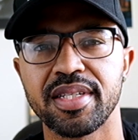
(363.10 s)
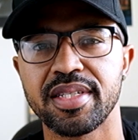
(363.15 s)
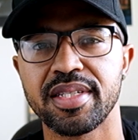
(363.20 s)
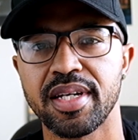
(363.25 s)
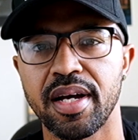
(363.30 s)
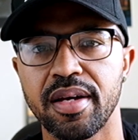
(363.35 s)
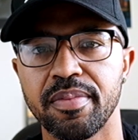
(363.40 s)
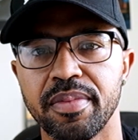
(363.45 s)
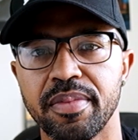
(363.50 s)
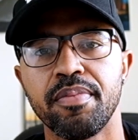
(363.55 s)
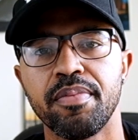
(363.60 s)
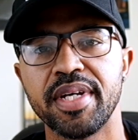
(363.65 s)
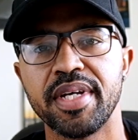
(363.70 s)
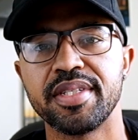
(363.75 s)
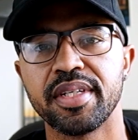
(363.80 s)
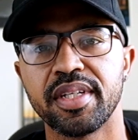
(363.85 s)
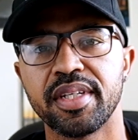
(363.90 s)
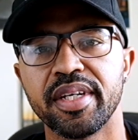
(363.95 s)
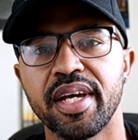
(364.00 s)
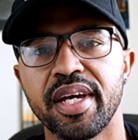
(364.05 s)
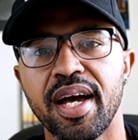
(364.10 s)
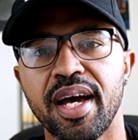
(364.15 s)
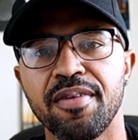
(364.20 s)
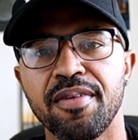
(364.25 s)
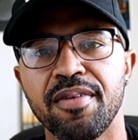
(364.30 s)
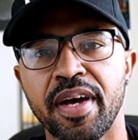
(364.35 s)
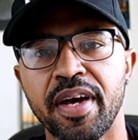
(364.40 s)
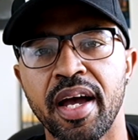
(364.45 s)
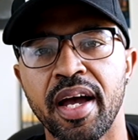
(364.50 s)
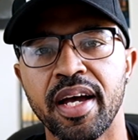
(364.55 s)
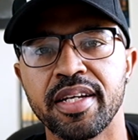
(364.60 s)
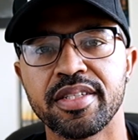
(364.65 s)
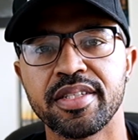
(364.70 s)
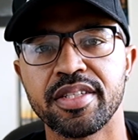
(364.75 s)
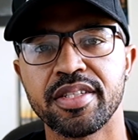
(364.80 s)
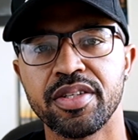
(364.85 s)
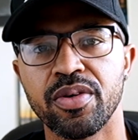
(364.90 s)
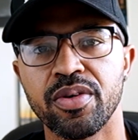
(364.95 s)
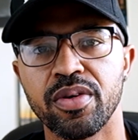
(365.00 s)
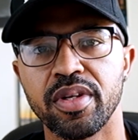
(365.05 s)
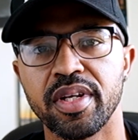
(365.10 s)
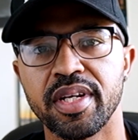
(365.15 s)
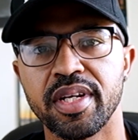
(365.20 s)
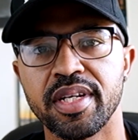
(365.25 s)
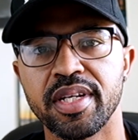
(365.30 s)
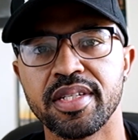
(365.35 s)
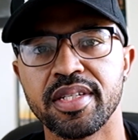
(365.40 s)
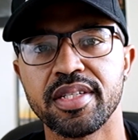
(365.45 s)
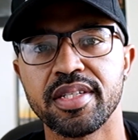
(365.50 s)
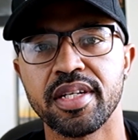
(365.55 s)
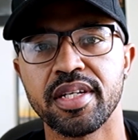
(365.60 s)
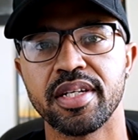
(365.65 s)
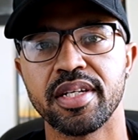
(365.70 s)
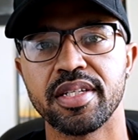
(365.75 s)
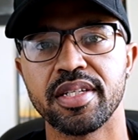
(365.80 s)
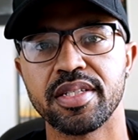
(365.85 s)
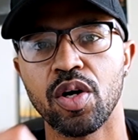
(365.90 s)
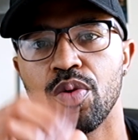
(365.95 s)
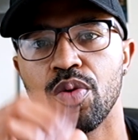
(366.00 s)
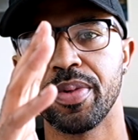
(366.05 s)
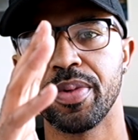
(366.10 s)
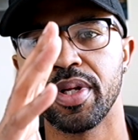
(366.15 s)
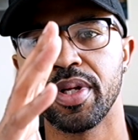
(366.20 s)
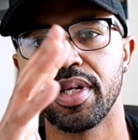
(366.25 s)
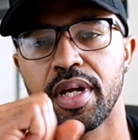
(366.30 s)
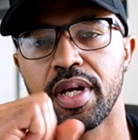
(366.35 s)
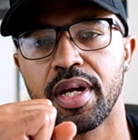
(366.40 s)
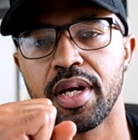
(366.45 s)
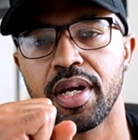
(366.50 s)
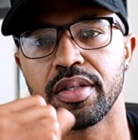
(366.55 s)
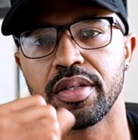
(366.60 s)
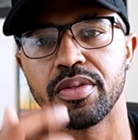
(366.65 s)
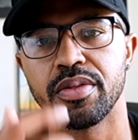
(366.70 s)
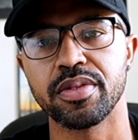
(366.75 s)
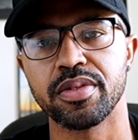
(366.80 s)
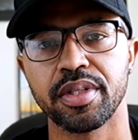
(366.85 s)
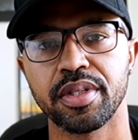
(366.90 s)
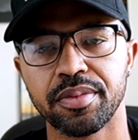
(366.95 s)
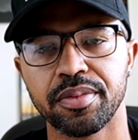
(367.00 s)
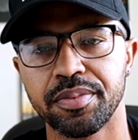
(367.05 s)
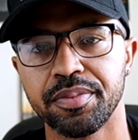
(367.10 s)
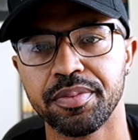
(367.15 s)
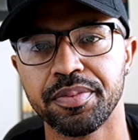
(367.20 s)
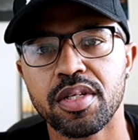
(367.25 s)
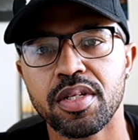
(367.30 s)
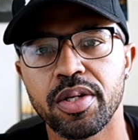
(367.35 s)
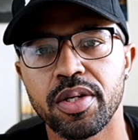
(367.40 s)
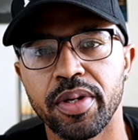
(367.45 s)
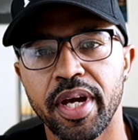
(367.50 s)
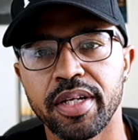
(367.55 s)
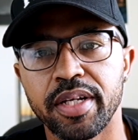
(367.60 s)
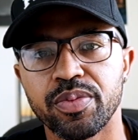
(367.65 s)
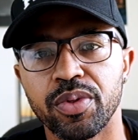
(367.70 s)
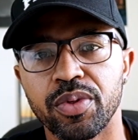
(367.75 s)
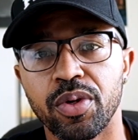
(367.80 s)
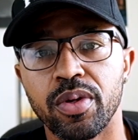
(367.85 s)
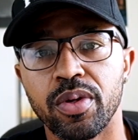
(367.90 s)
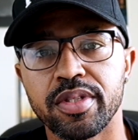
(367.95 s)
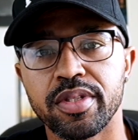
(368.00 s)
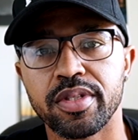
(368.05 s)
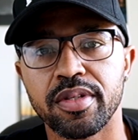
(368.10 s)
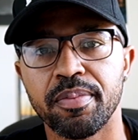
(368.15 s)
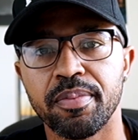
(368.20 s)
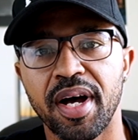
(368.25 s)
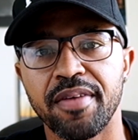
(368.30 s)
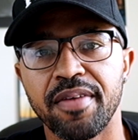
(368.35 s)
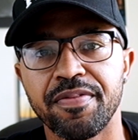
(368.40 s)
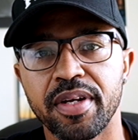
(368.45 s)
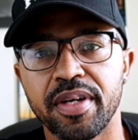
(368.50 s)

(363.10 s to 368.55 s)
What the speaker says: time. Basically how fast your lens is opening and closing. So next we'll go into my